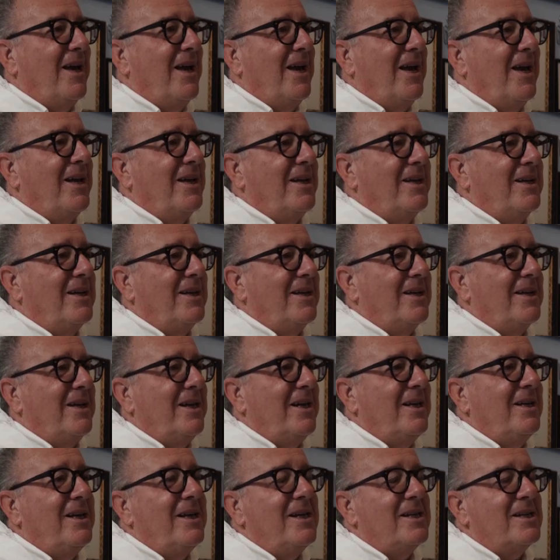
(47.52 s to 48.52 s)
and
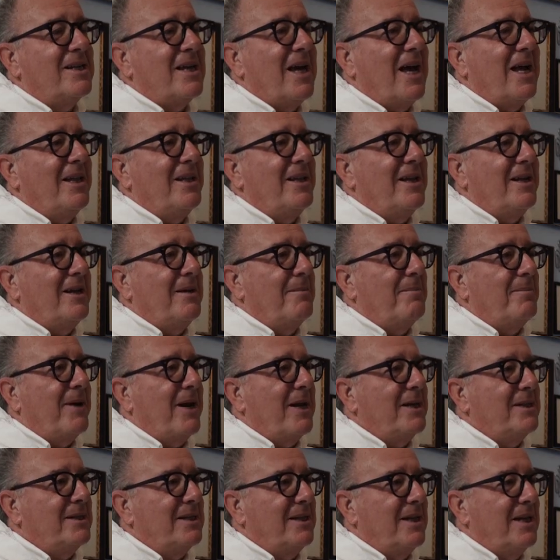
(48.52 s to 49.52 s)
it is under the
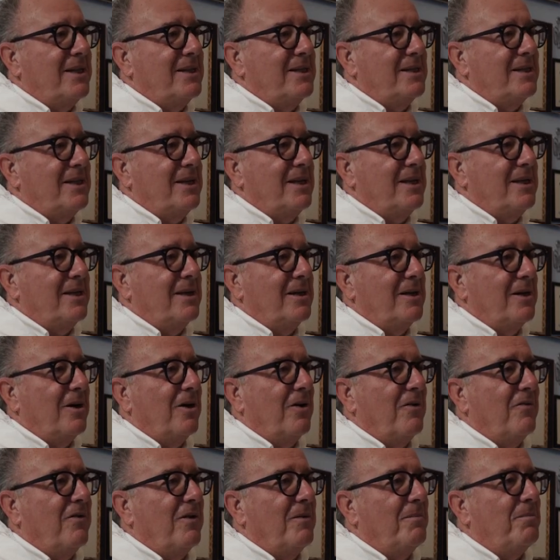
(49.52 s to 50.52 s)
presidency
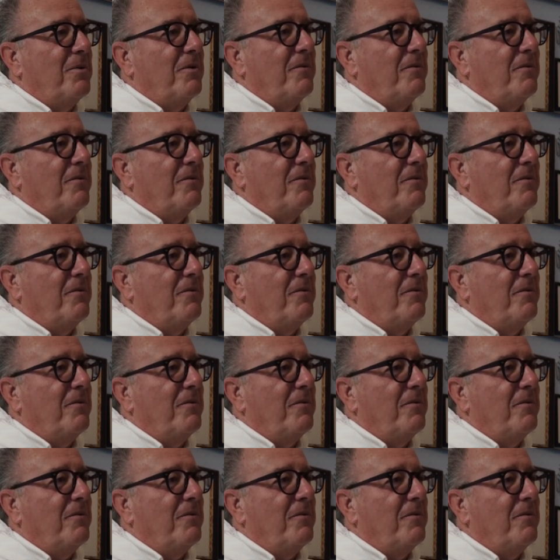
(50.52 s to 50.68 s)
of